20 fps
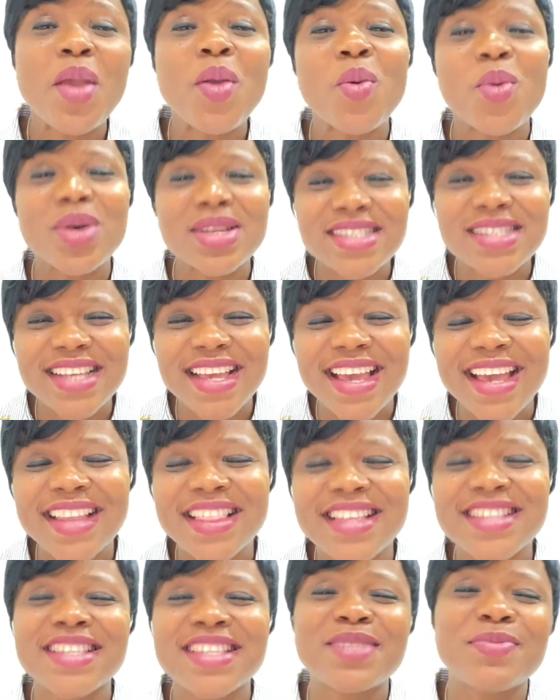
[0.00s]
Once
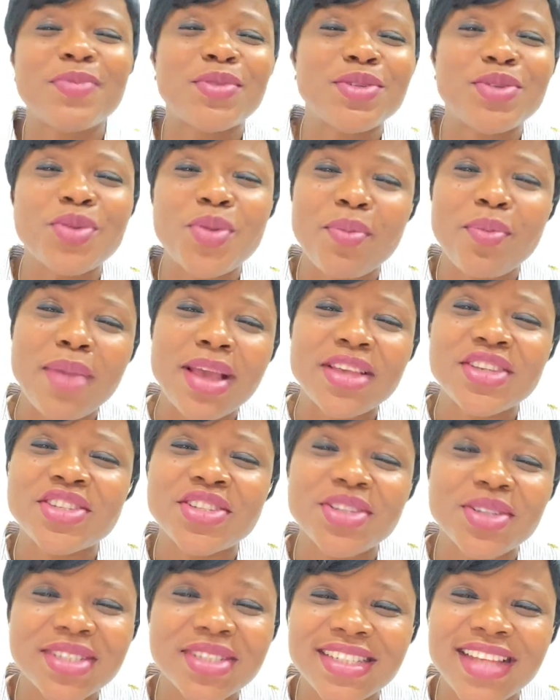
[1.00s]
again, this is Modupe
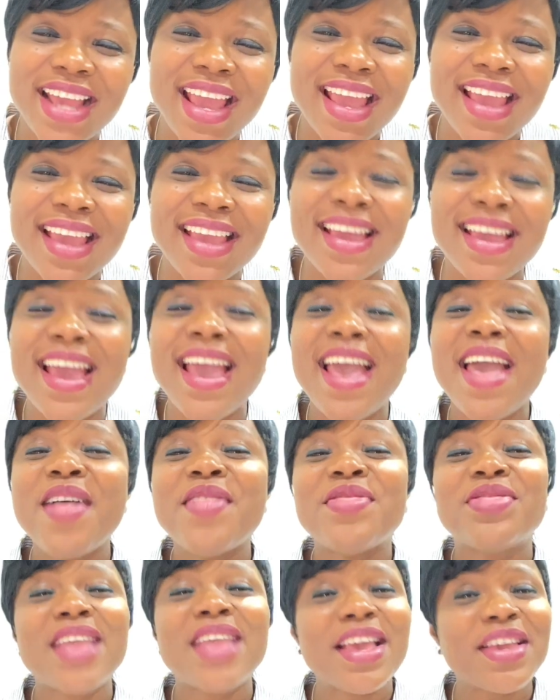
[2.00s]
Shode.
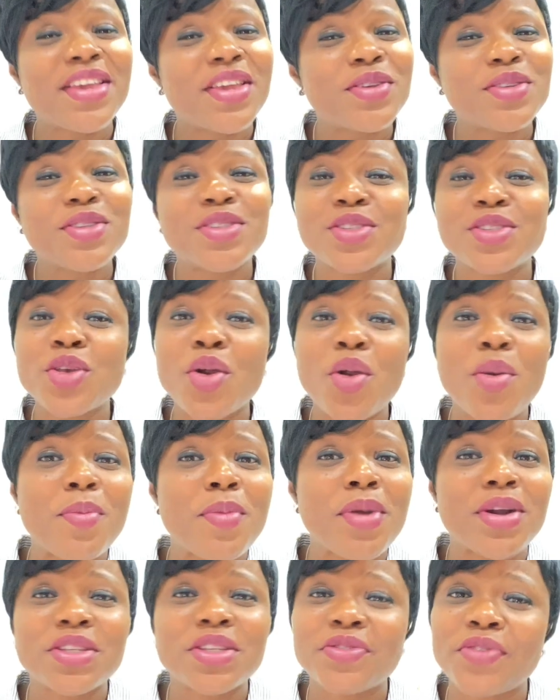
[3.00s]
Thank you so
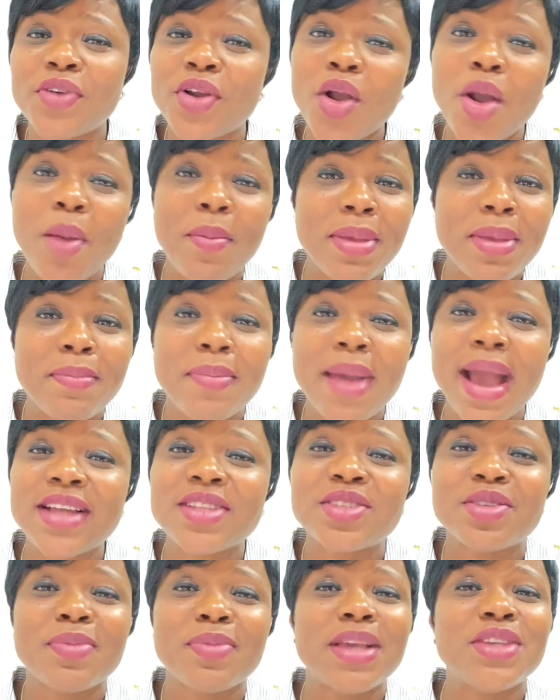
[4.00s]
much for coming
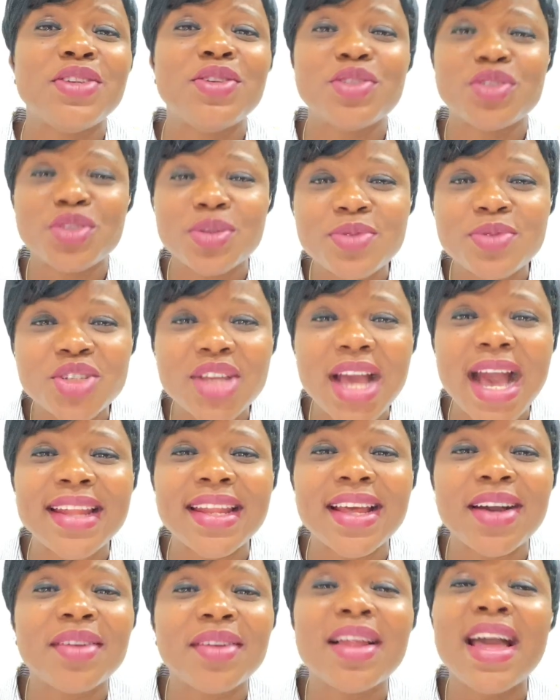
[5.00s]
back to my YouTube
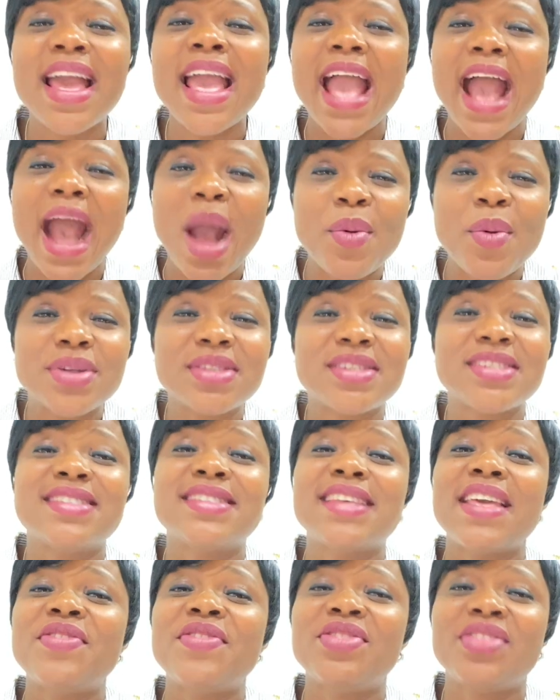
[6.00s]
channel. I want to
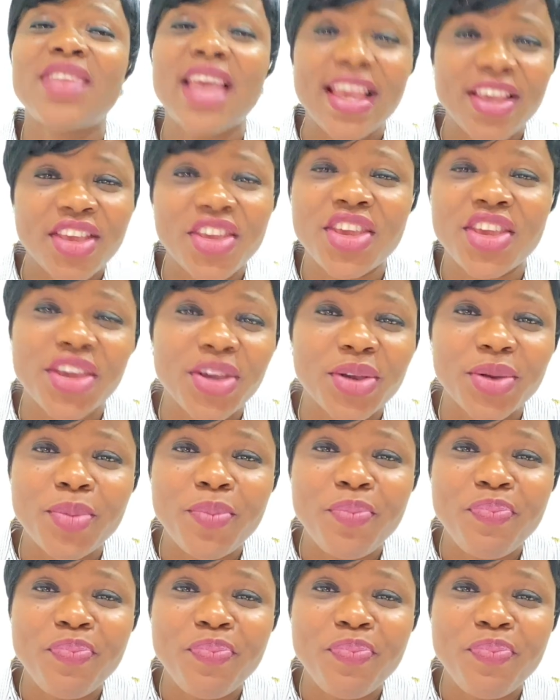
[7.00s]
say thank you.